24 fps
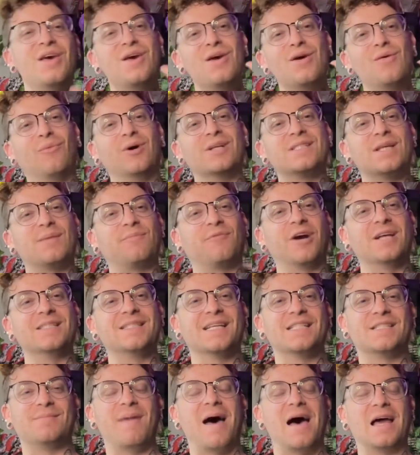What's up, friends?
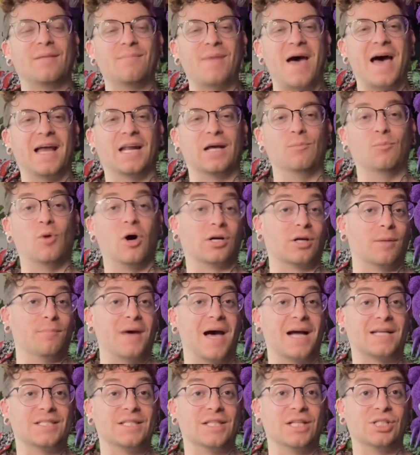It's Madam Adam. Welcome
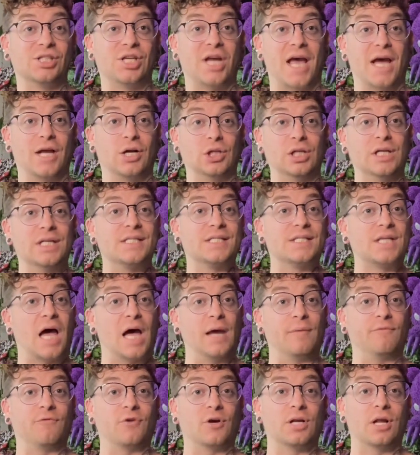back to the channel. It's
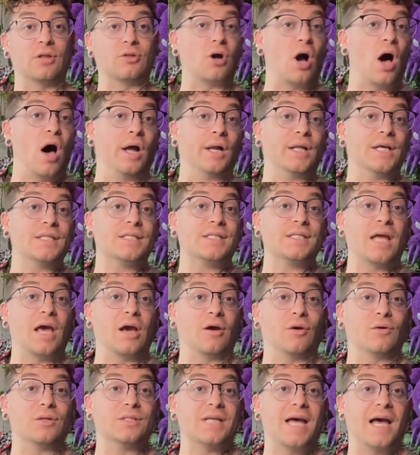time for another honest
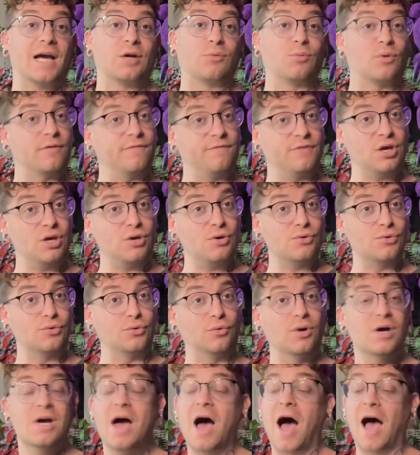tarot deck
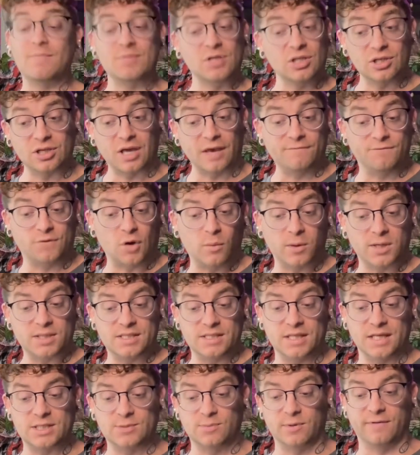review. I've been looking forward to
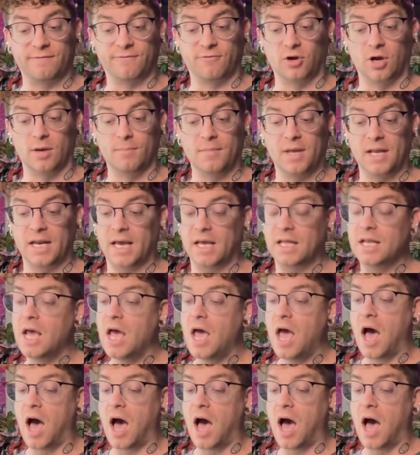this one for a minute.